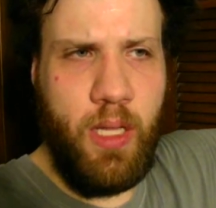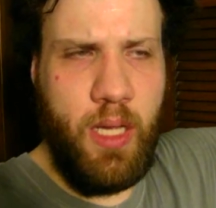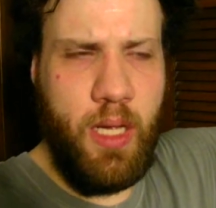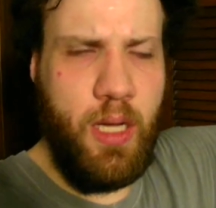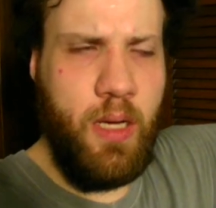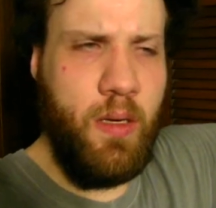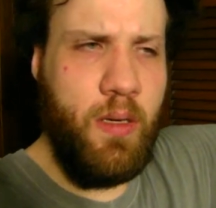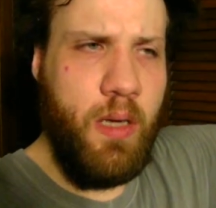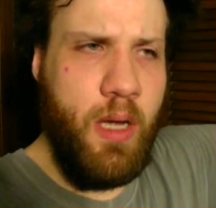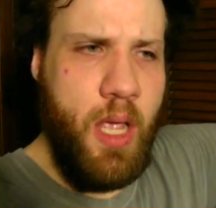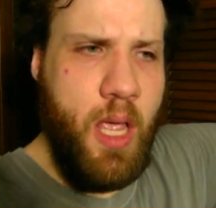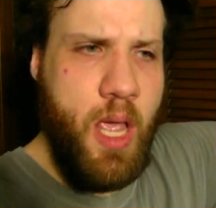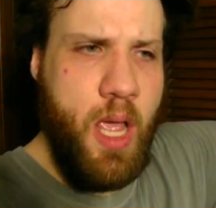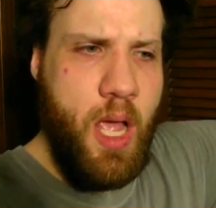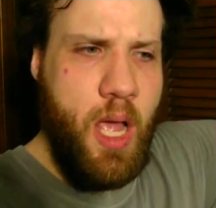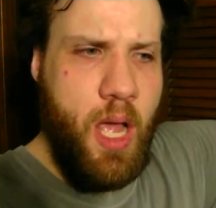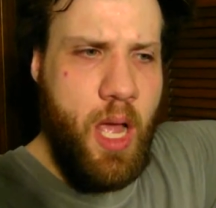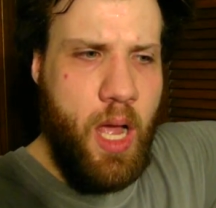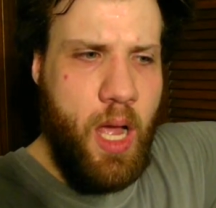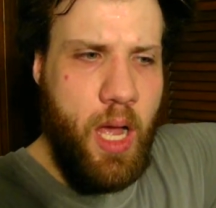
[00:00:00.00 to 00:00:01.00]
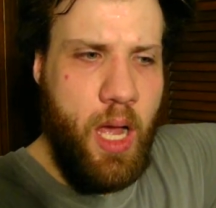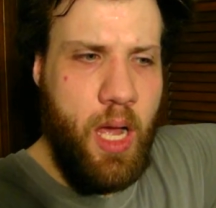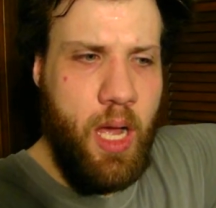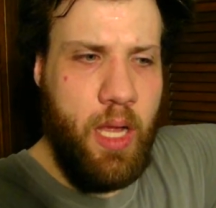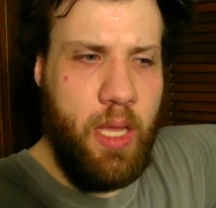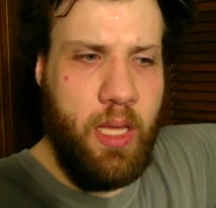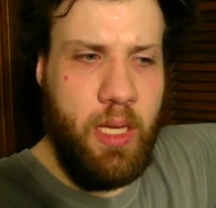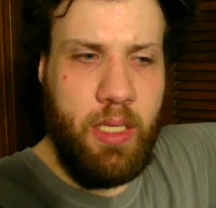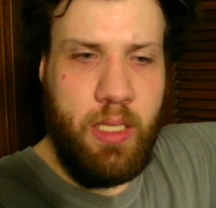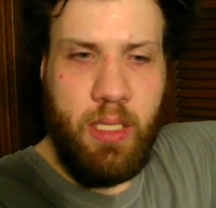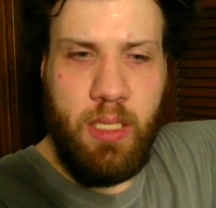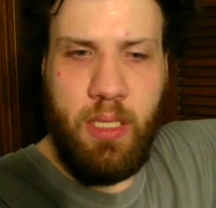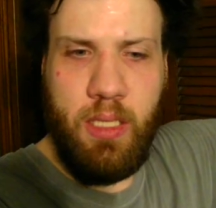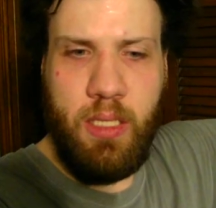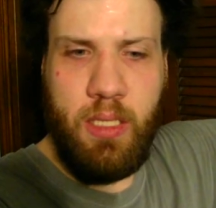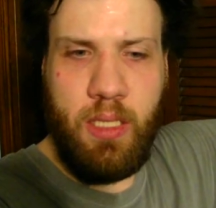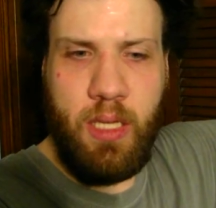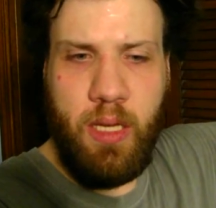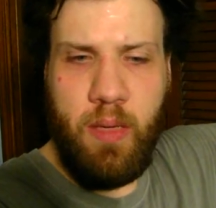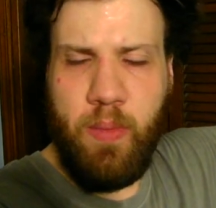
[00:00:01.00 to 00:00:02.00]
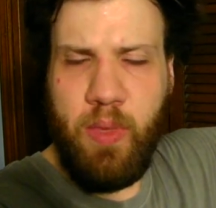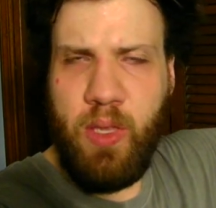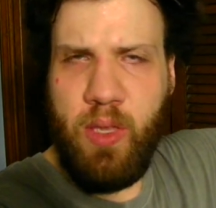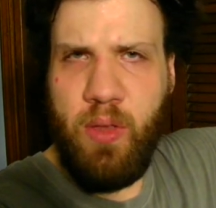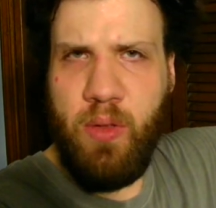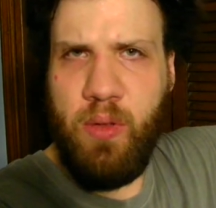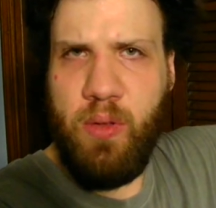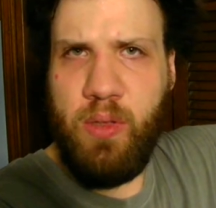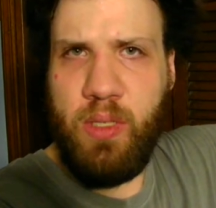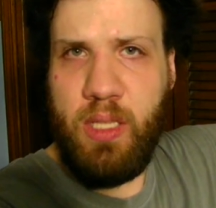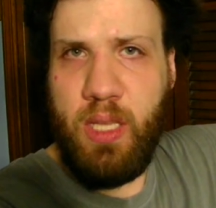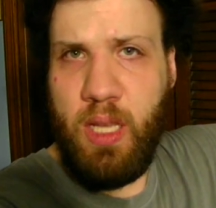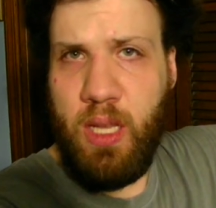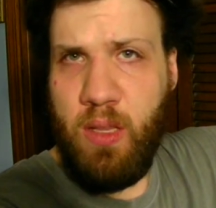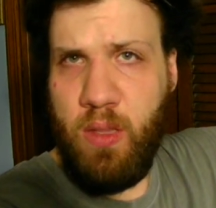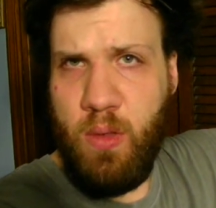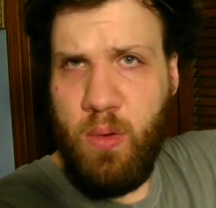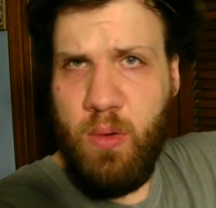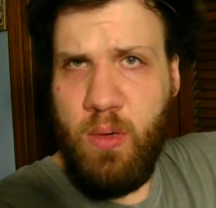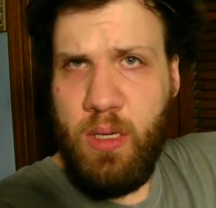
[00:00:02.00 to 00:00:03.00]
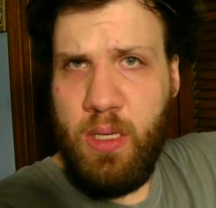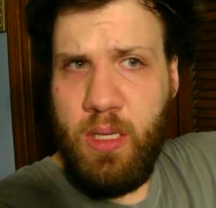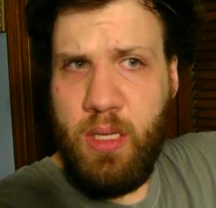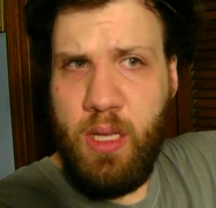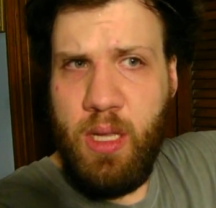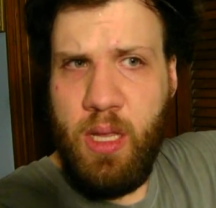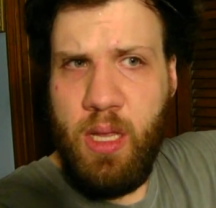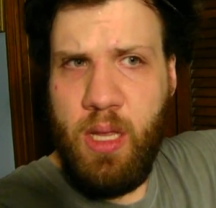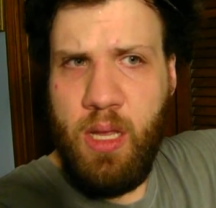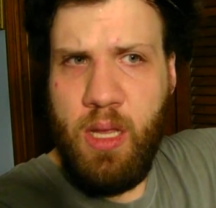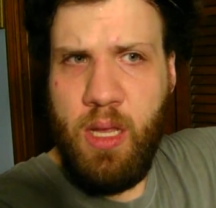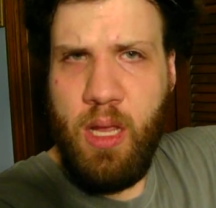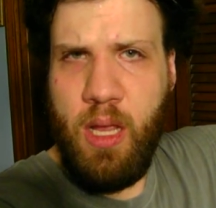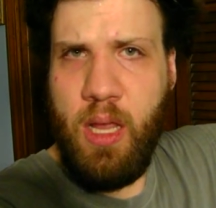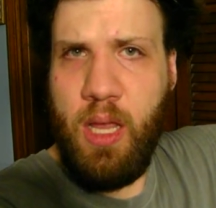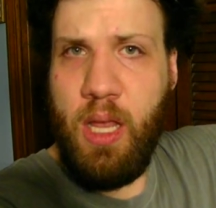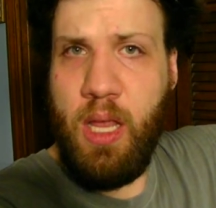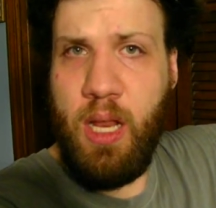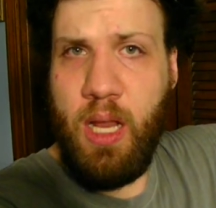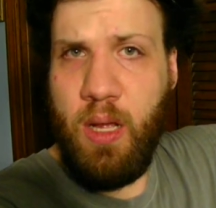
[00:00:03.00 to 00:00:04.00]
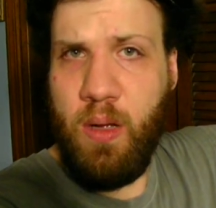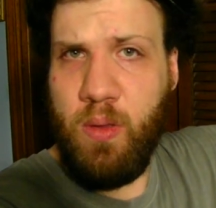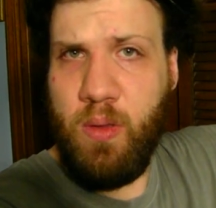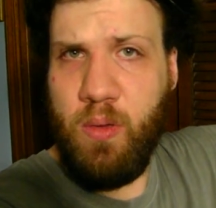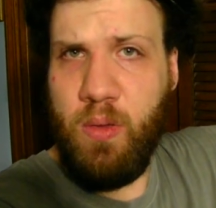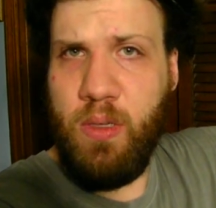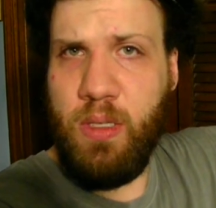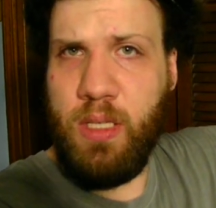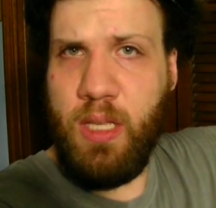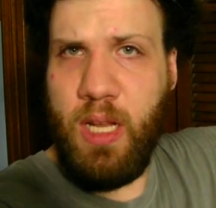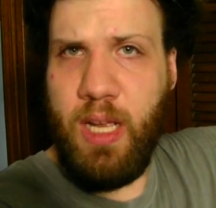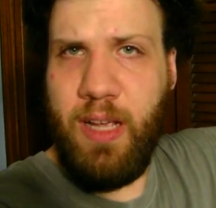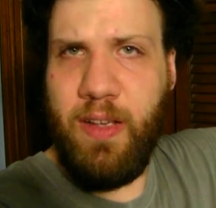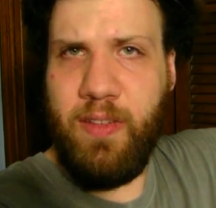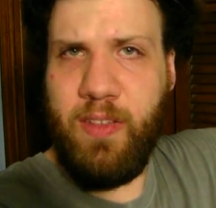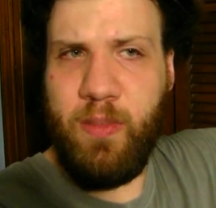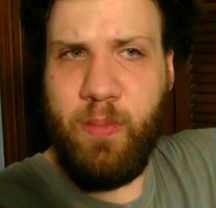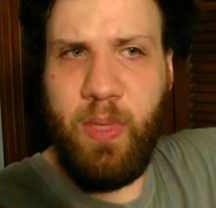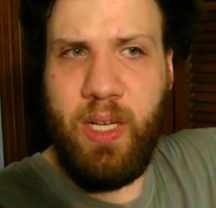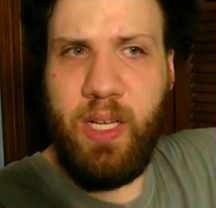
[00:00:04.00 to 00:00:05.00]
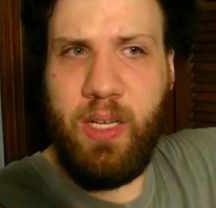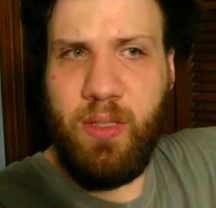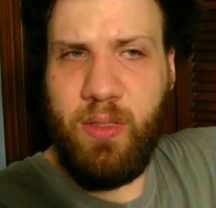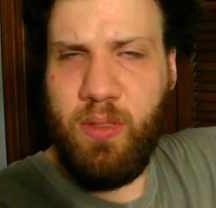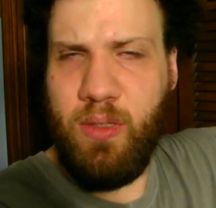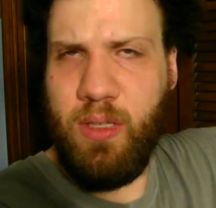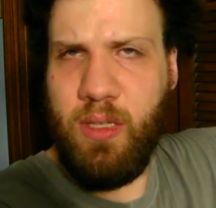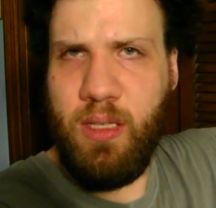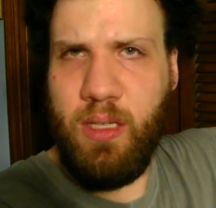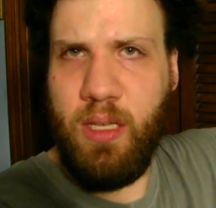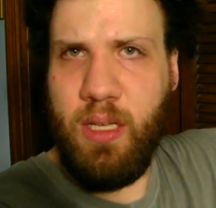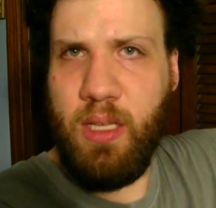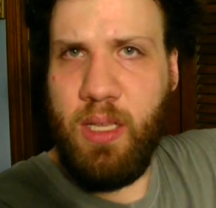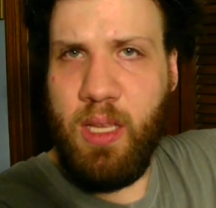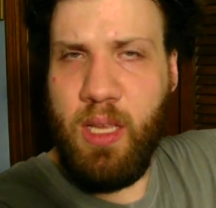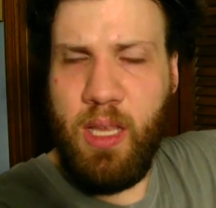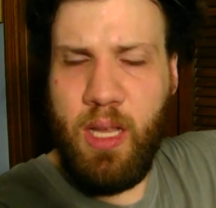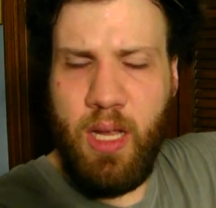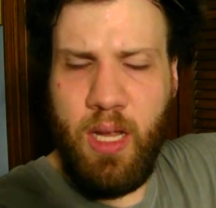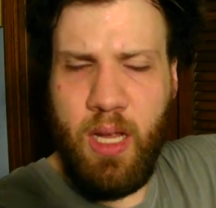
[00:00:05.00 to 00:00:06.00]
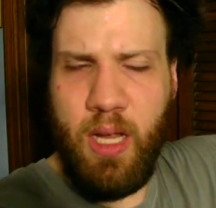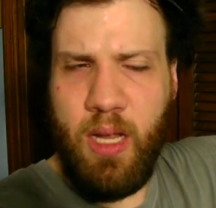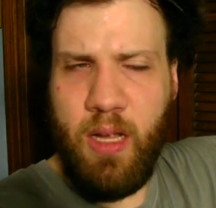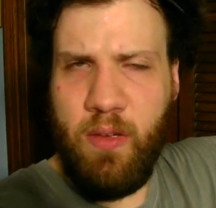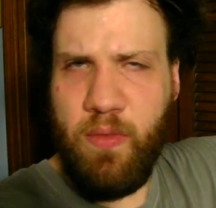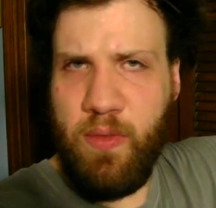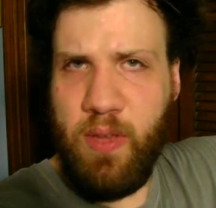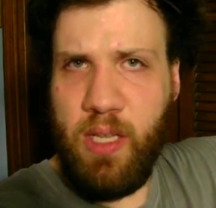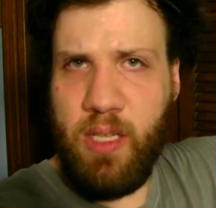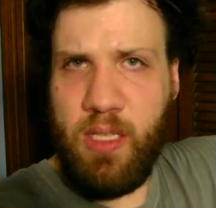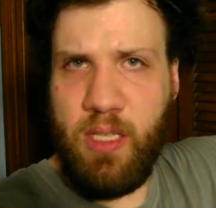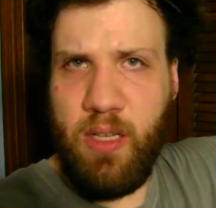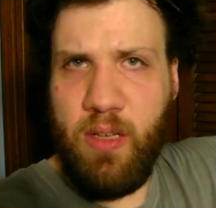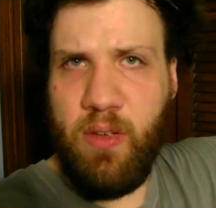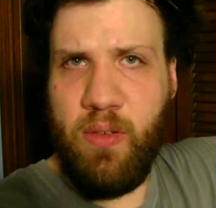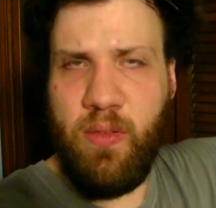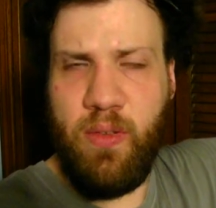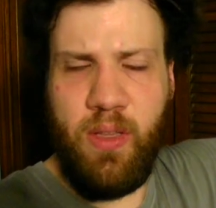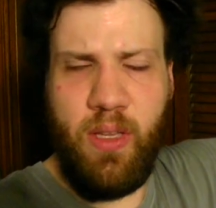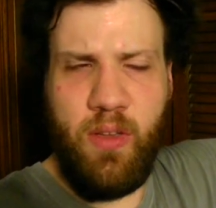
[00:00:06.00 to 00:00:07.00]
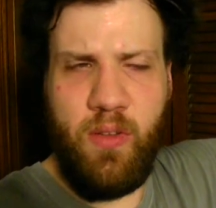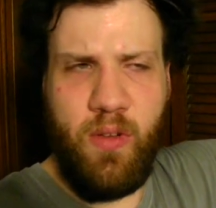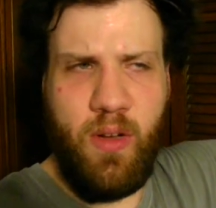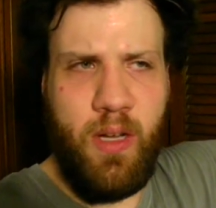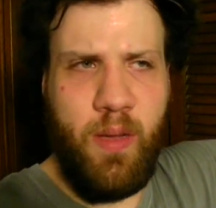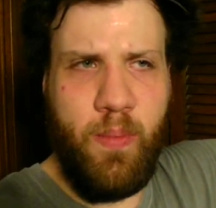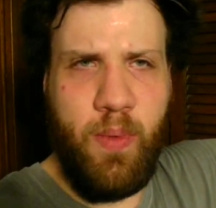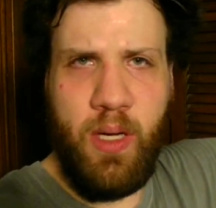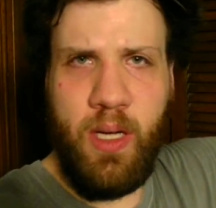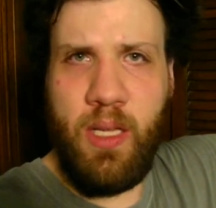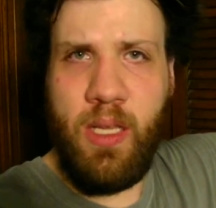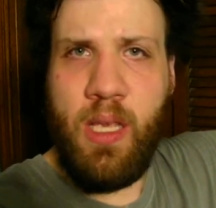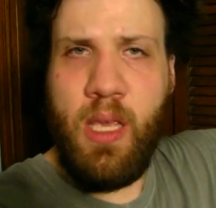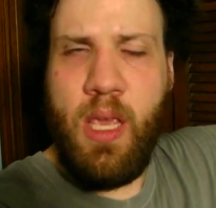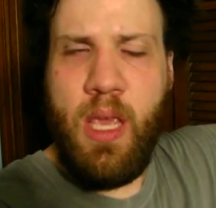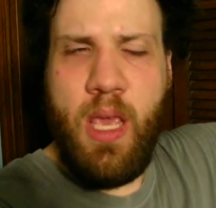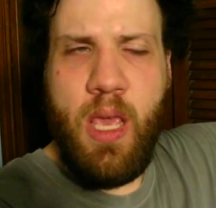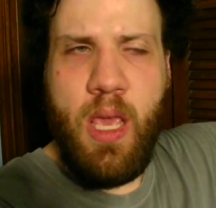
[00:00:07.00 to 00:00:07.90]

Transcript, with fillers: Now this is going to be used indoors and outdoors it has spikes on the feet of the tripod